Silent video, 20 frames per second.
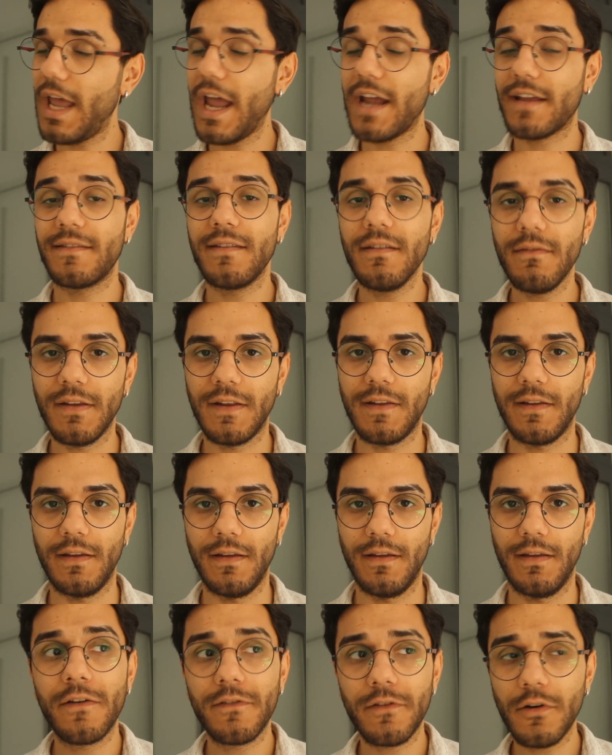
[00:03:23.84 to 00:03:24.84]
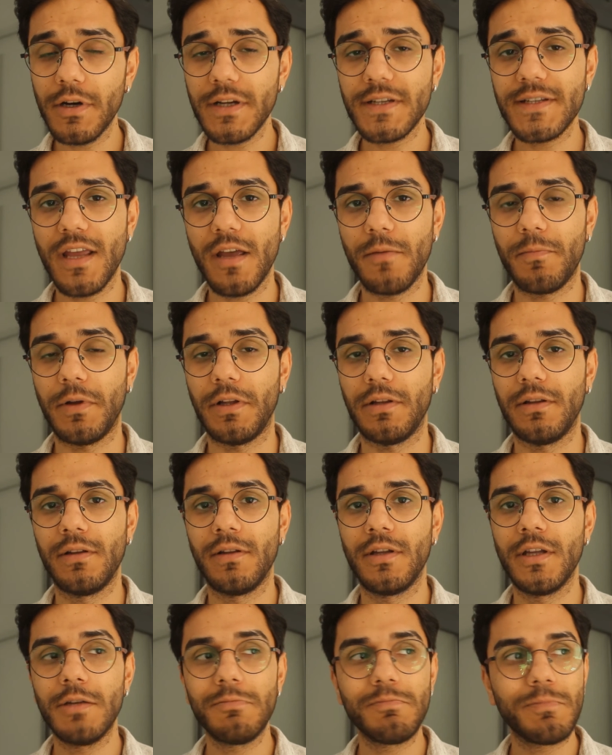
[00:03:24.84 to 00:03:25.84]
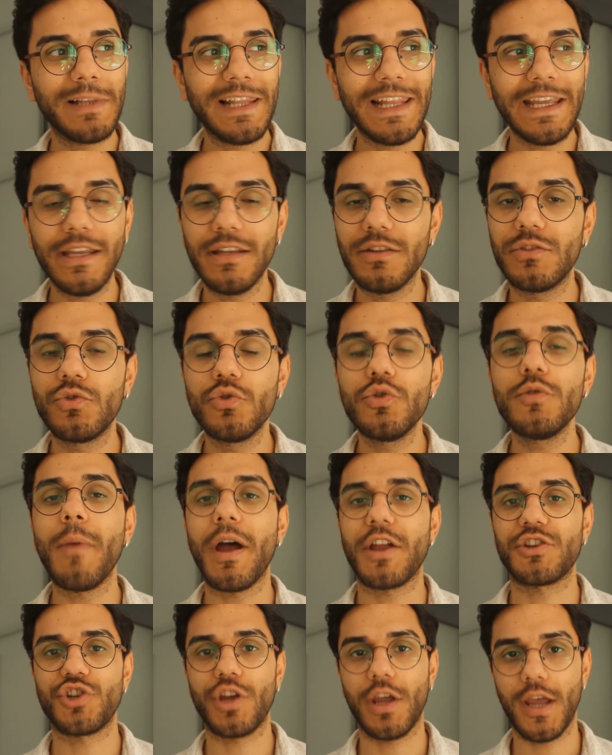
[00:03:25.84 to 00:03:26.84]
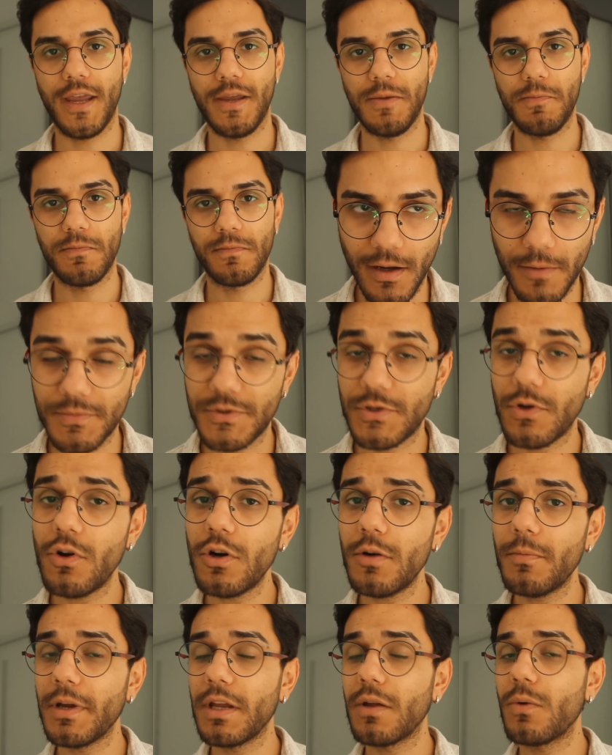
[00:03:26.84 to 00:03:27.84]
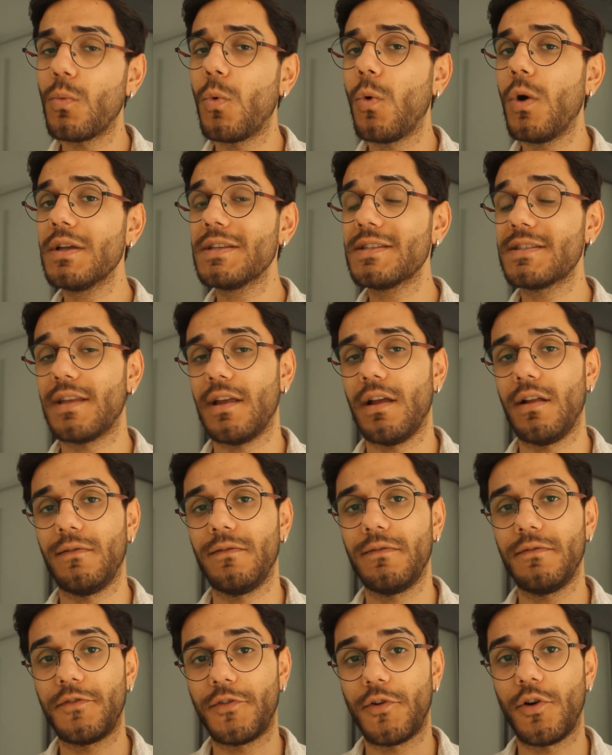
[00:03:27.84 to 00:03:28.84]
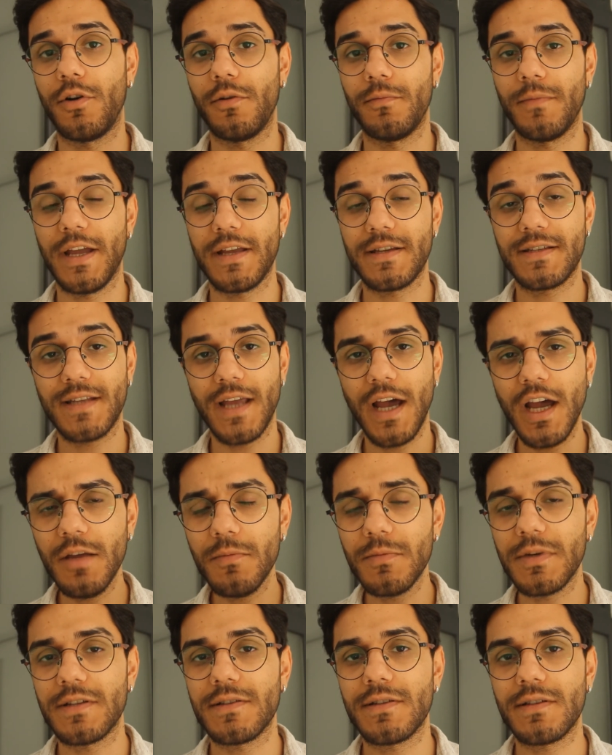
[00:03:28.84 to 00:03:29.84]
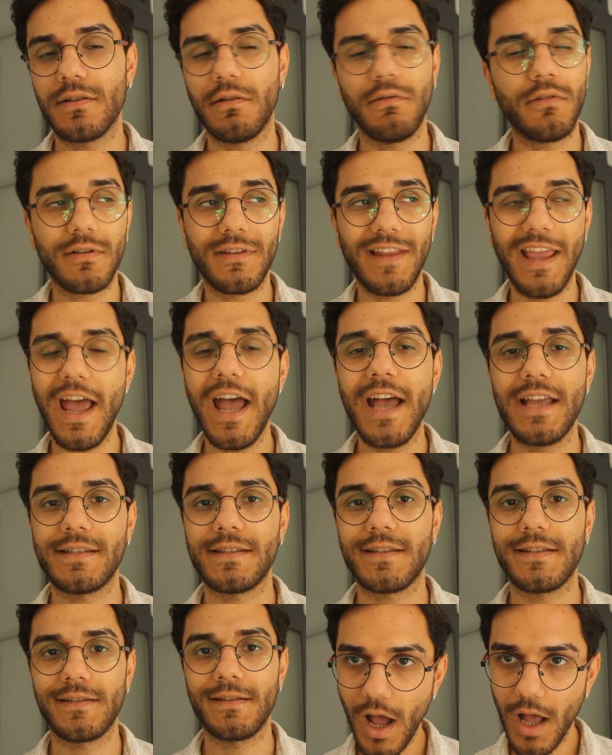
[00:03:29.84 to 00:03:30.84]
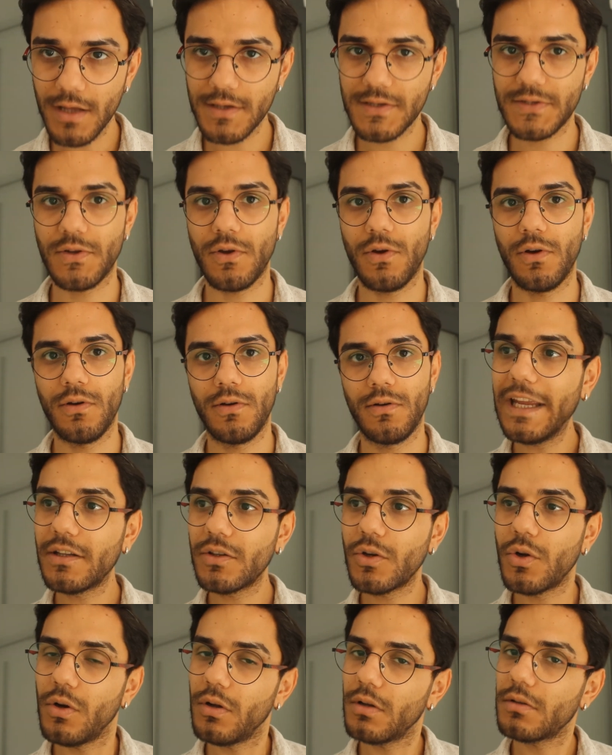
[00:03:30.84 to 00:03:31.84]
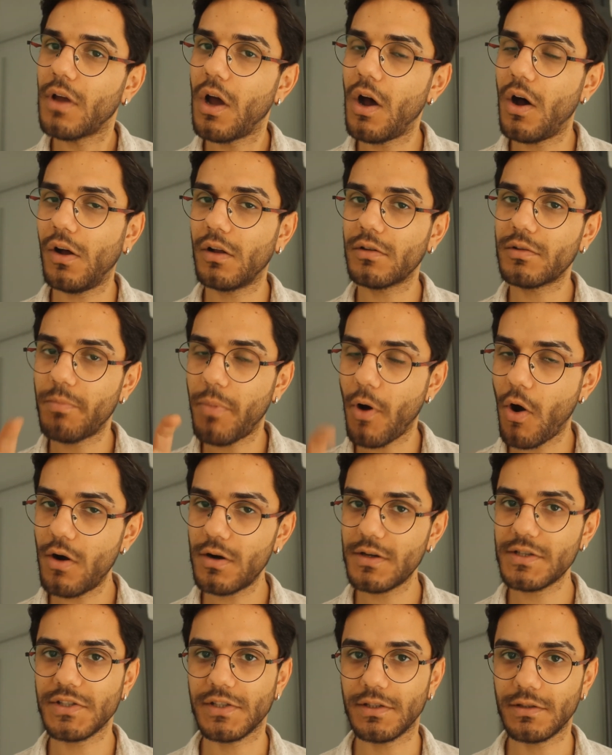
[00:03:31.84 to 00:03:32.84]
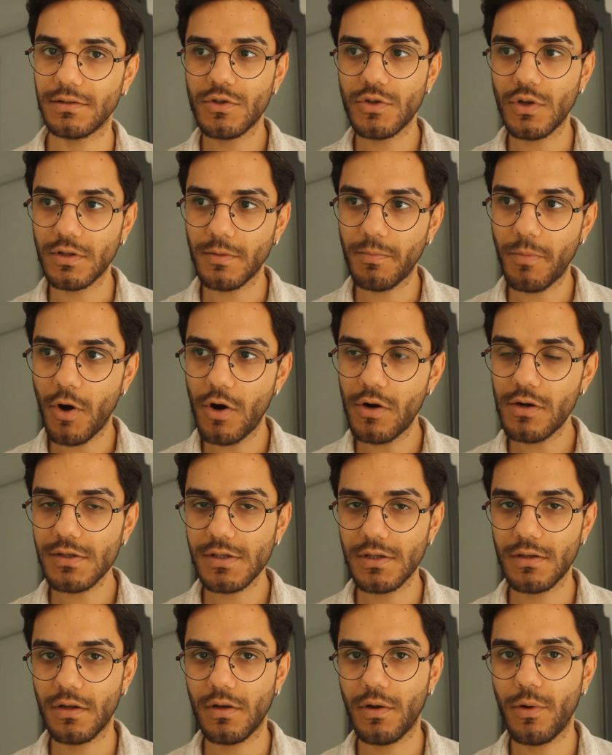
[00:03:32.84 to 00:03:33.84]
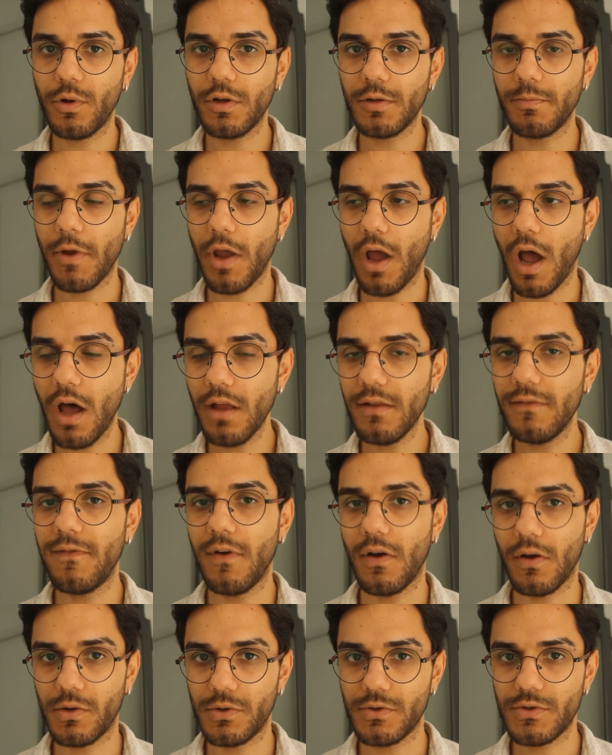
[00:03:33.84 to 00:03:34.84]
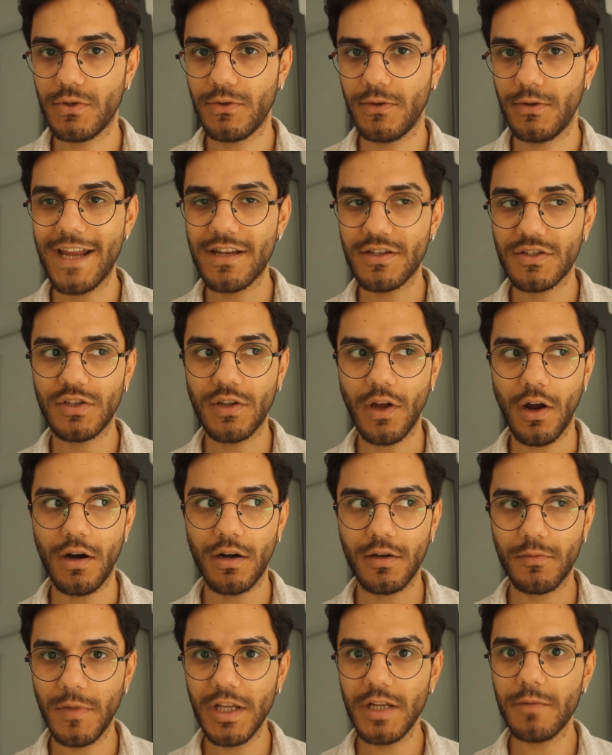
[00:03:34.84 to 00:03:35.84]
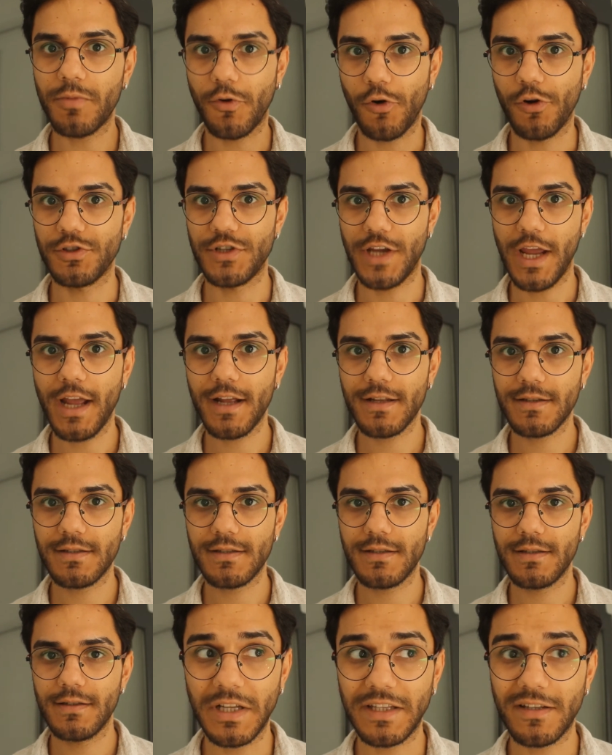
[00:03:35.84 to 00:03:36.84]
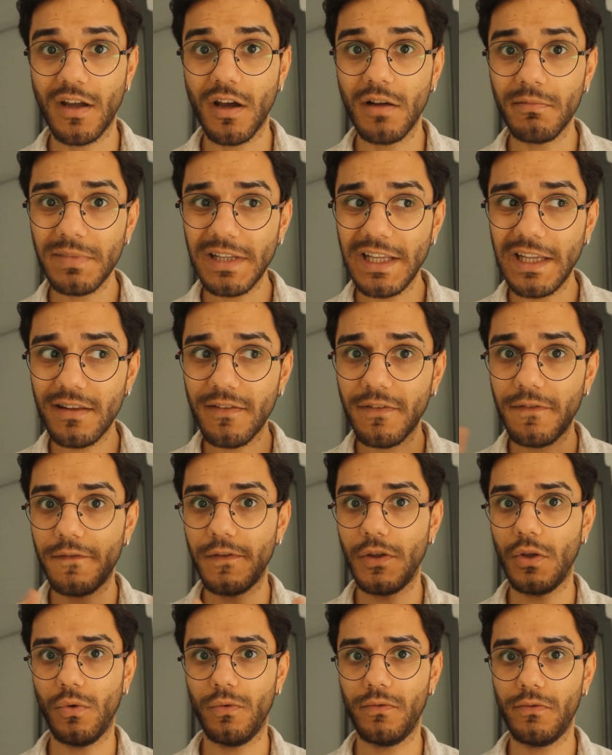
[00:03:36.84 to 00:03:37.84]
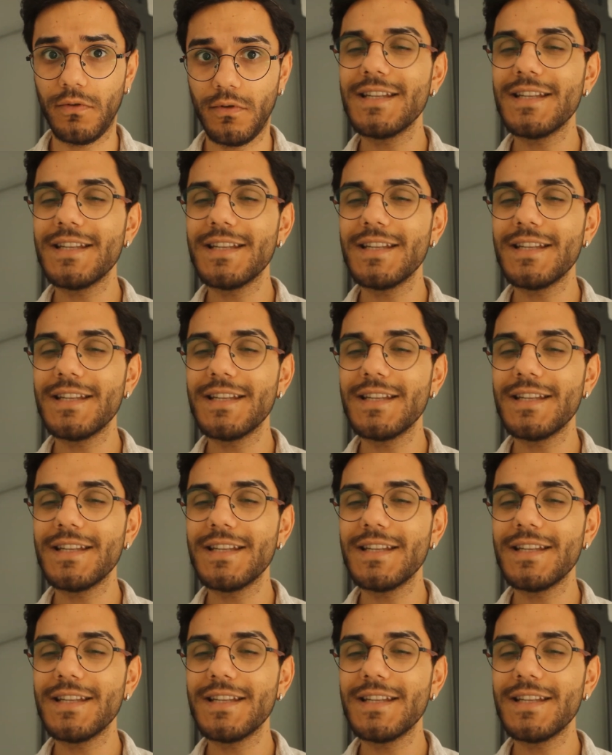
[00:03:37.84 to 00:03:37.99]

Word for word: activity. For example, playing too much game, absorbing oneself from assignments or tasks. Also, it could halt person, so the person could be unfocused and start many projects, but complete few.